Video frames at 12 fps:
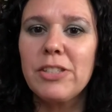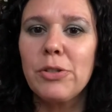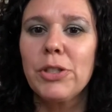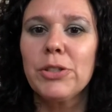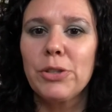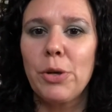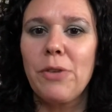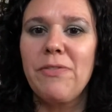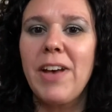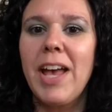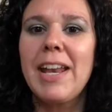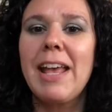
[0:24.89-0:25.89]
so you're
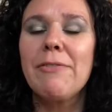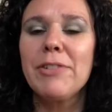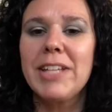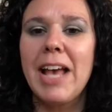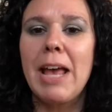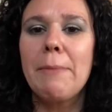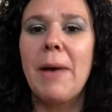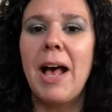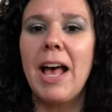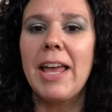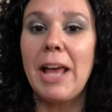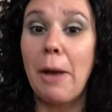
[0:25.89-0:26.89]
notified every time
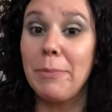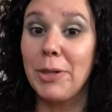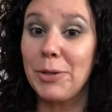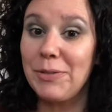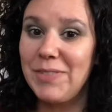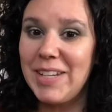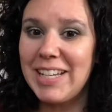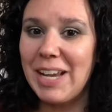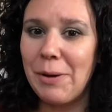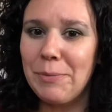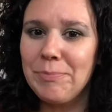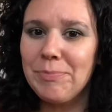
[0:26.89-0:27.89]
I upload a video.